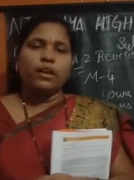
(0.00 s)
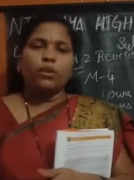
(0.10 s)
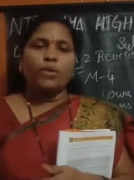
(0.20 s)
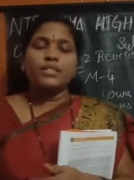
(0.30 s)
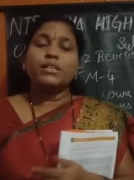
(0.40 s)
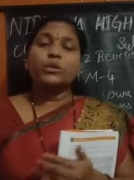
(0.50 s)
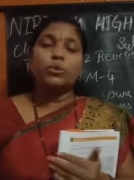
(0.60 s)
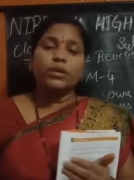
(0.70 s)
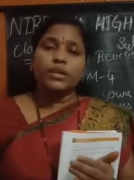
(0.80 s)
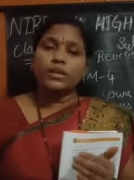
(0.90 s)
Now I said
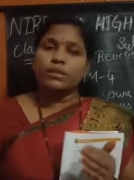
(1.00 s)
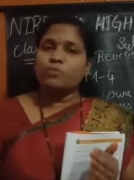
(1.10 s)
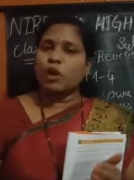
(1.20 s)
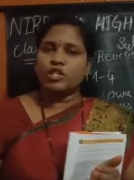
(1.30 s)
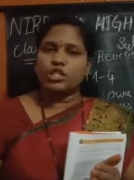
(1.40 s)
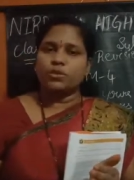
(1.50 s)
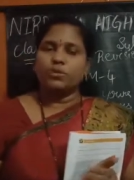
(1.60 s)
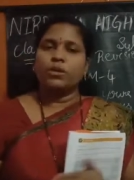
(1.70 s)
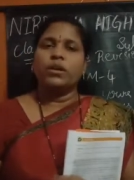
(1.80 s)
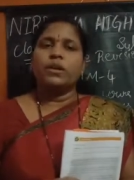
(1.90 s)
good in this positive.
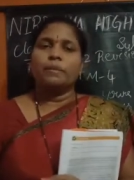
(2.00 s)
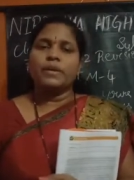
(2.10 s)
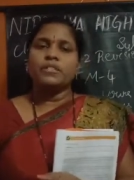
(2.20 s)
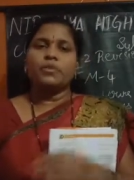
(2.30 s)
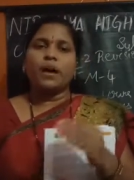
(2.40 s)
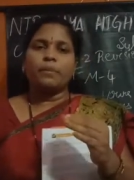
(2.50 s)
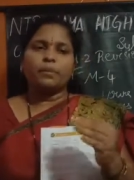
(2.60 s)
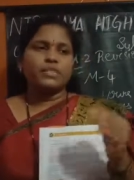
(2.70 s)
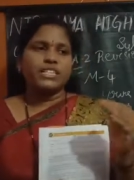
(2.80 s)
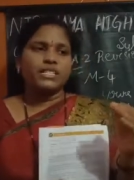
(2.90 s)
Means
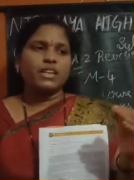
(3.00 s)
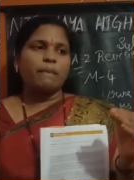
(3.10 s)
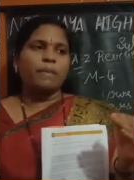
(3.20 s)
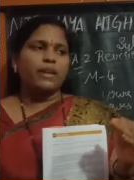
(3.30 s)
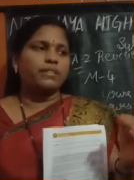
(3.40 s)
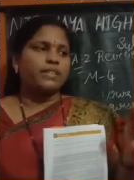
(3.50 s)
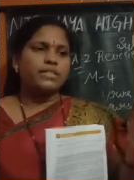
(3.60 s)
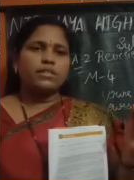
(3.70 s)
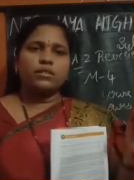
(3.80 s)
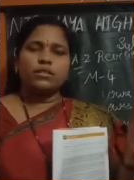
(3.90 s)
I'm just comparing this
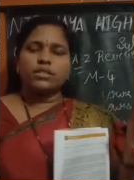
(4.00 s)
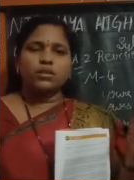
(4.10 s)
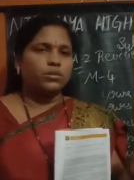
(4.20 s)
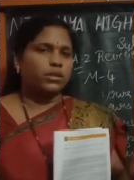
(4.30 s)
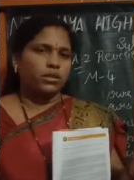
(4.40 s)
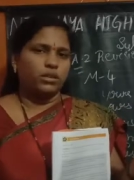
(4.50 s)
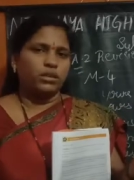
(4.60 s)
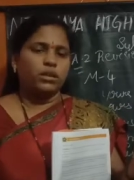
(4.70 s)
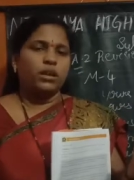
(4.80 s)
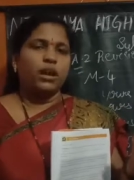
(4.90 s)
girl is a good girl.
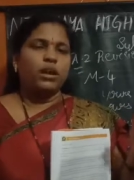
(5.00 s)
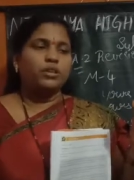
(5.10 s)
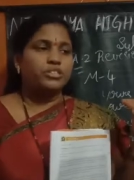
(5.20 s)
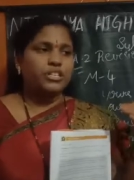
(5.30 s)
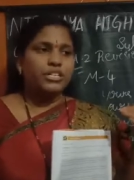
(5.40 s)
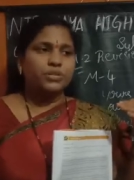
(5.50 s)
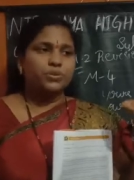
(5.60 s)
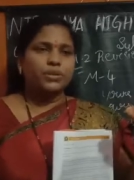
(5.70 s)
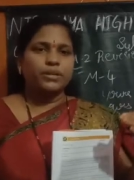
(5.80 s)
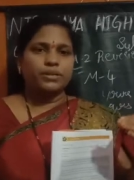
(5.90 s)
Now she is
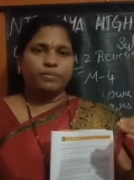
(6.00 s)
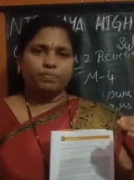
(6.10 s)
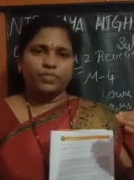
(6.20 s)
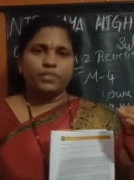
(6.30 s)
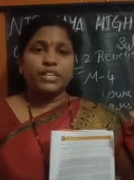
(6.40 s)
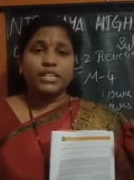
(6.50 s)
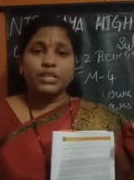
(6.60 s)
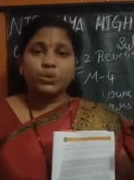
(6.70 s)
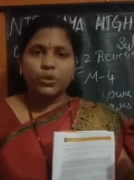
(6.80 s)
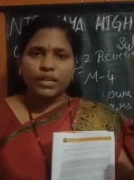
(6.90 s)
good. She is
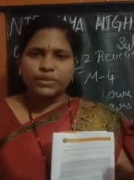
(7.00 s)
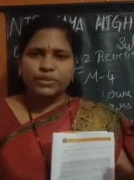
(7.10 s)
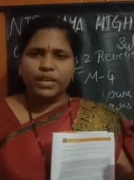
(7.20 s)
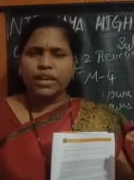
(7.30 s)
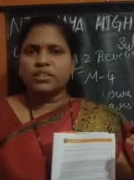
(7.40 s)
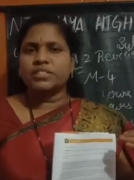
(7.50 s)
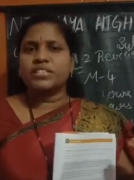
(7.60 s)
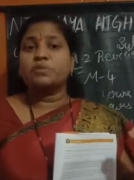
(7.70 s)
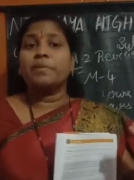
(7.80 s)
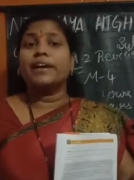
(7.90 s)
good I should tell her she
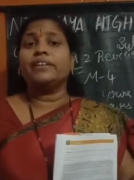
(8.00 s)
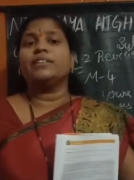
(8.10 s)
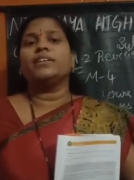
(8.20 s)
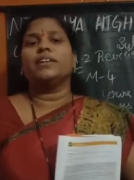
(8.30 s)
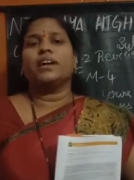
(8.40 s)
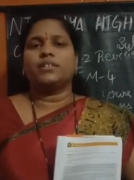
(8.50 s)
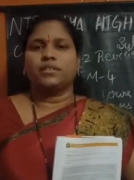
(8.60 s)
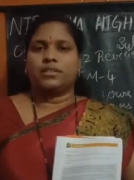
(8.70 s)
is better than the other.